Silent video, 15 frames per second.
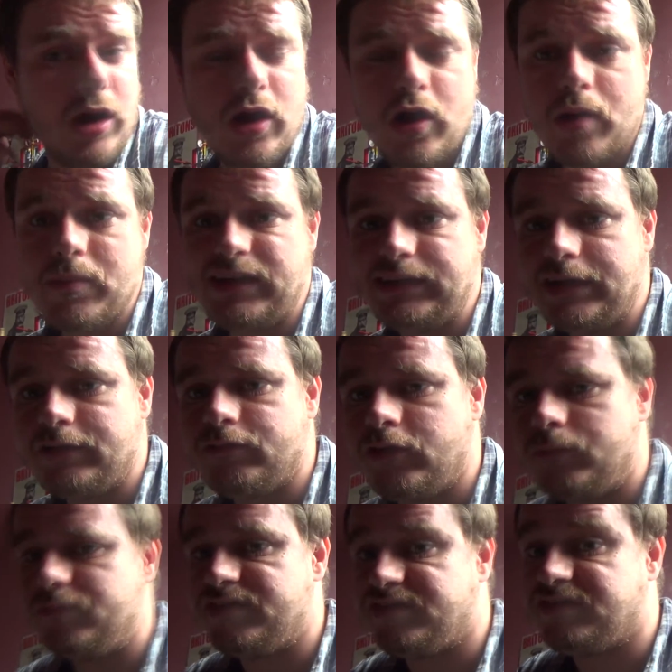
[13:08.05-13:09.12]
I got a message
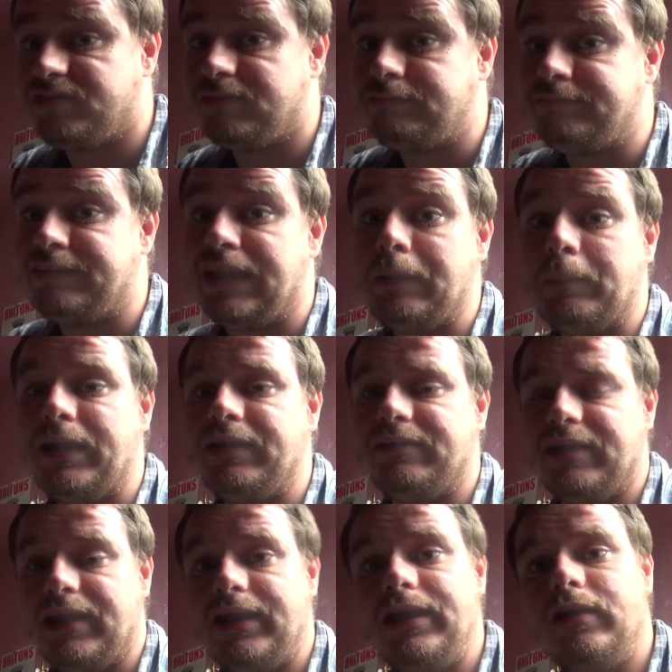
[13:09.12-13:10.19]
from D P
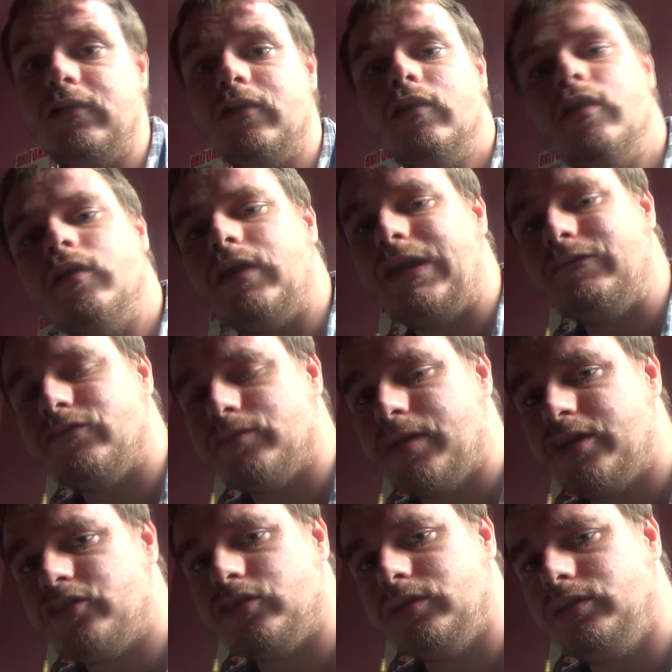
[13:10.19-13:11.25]
D,
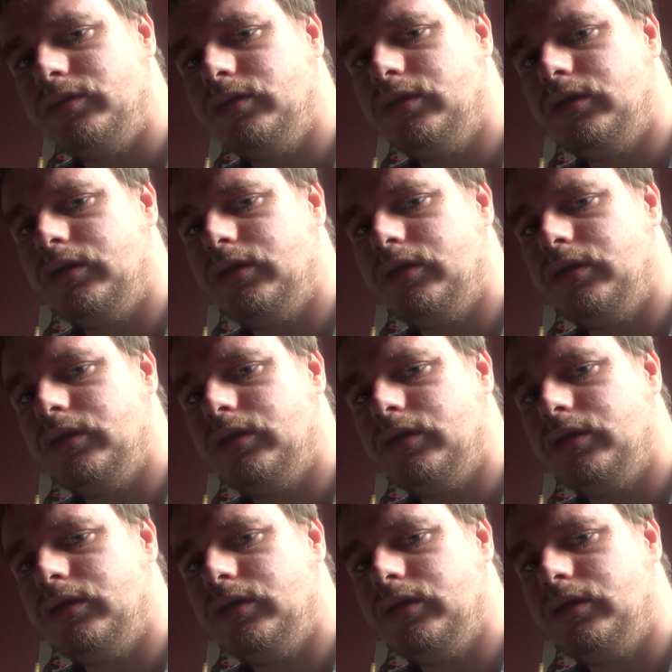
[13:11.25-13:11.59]
information